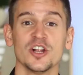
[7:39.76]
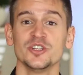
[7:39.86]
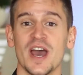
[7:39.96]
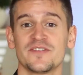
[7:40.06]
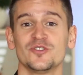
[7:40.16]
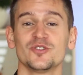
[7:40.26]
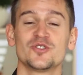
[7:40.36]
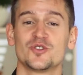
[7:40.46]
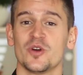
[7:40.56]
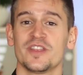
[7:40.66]
all you have to do
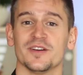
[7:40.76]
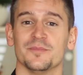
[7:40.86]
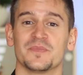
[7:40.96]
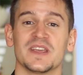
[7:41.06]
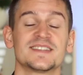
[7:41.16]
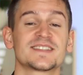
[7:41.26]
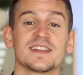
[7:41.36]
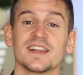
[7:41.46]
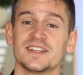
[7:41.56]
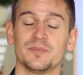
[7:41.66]
to join them is
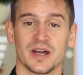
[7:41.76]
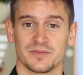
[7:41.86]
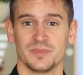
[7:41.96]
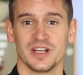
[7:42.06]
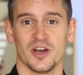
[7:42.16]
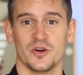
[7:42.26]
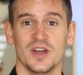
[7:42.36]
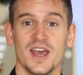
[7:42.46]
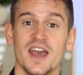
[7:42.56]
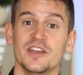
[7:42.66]
click the button below.
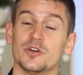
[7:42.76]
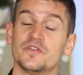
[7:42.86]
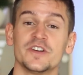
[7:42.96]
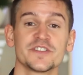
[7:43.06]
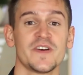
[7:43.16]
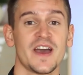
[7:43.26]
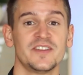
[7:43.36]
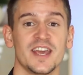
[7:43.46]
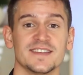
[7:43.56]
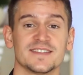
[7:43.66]
Your first
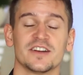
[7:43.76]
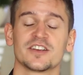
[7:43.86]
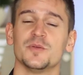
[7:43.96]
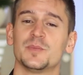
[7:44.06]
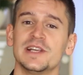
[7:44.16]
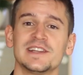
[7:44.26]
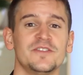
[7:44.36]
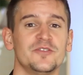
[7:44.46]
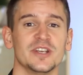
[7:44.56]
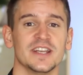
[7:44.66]
5 days are
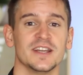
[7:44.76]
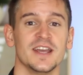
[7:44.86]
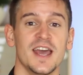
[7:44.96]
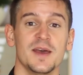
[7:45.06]
completely free.